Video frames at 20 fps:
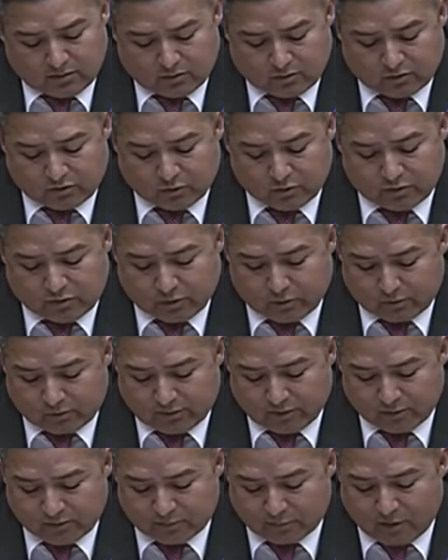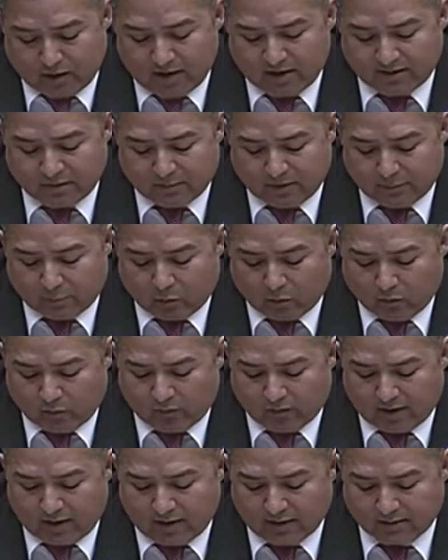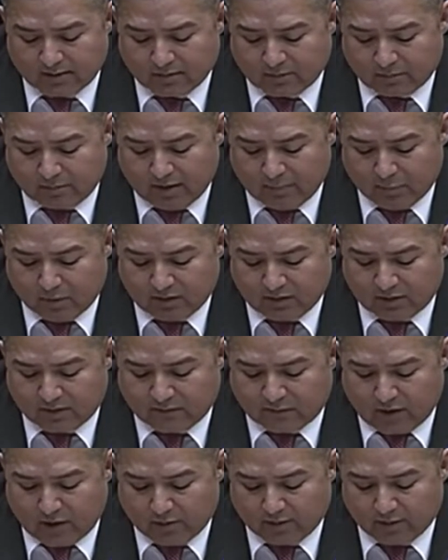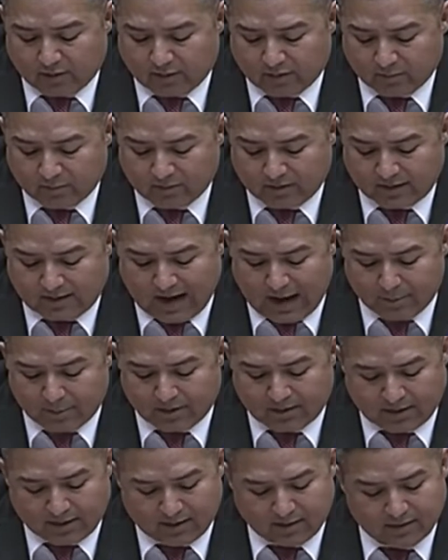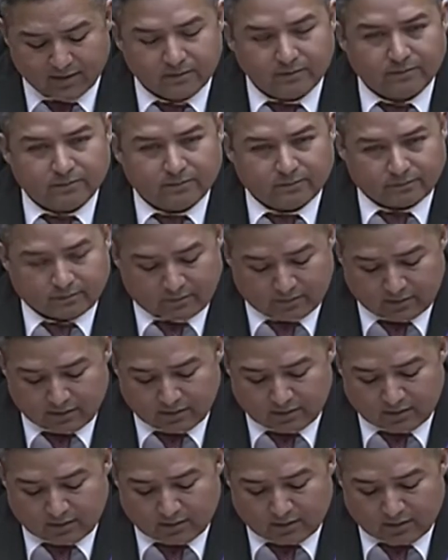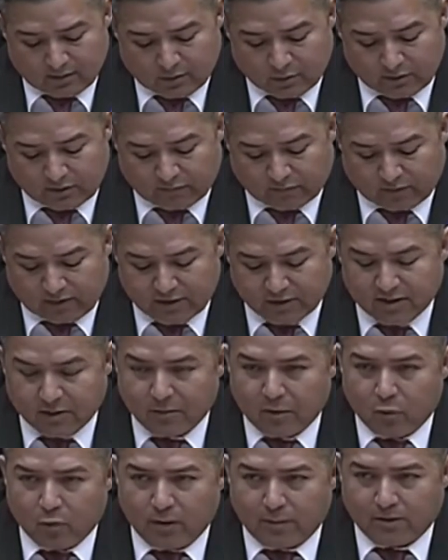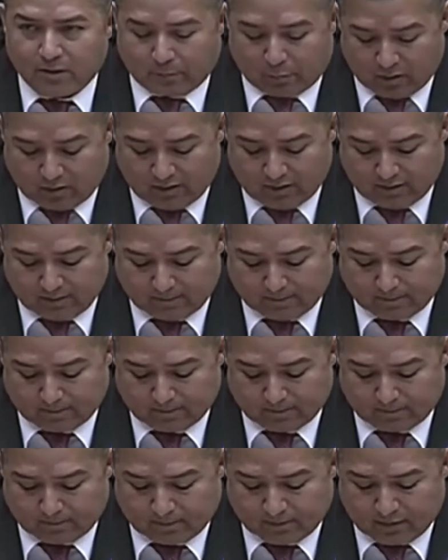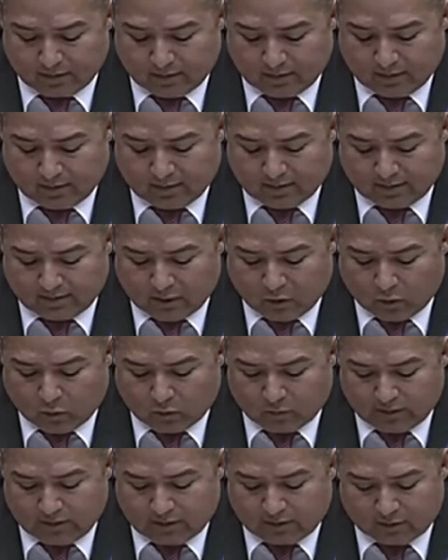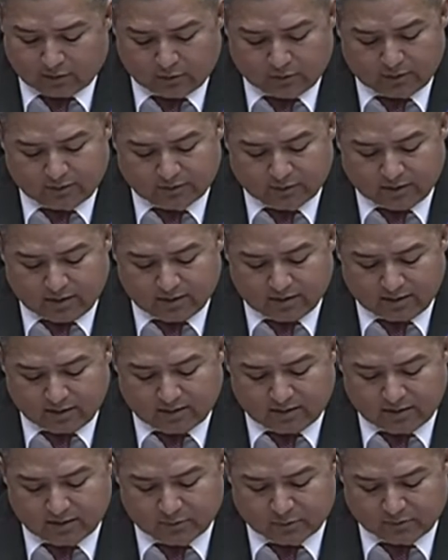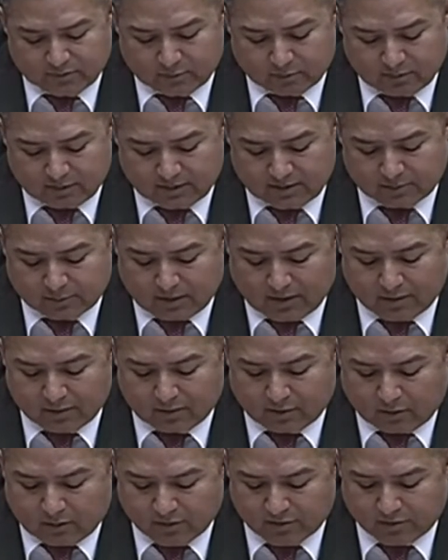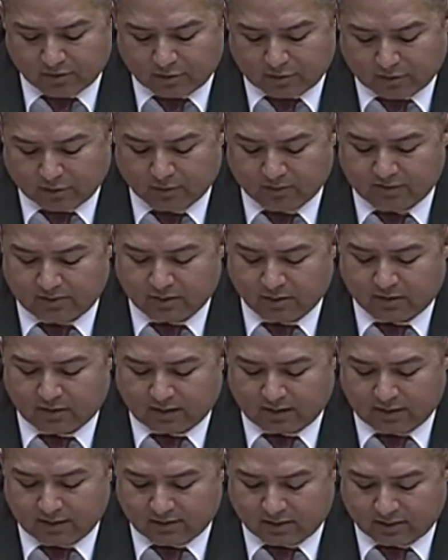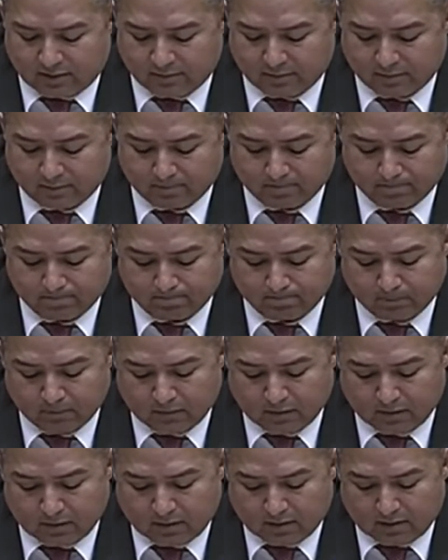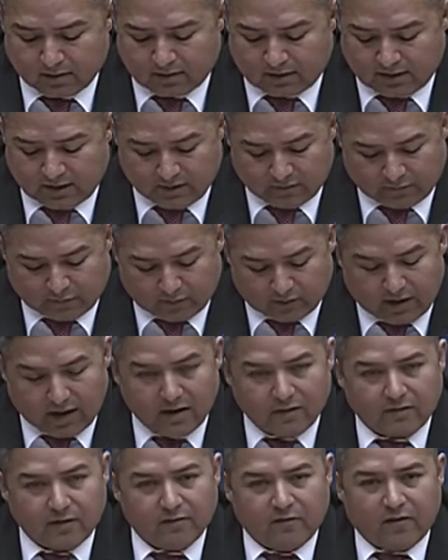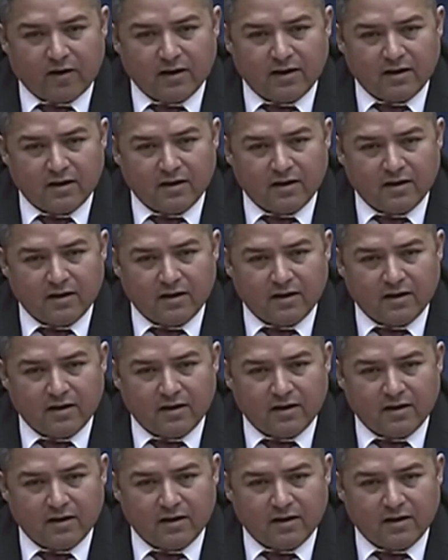2 children whose bodies had been pulverized by bullets fired at them, decapitated, whose flesh had been ripped apart, that the only clue as their identities was a blood-splattered cartoon clothes still clinging to them, clinging for life and finding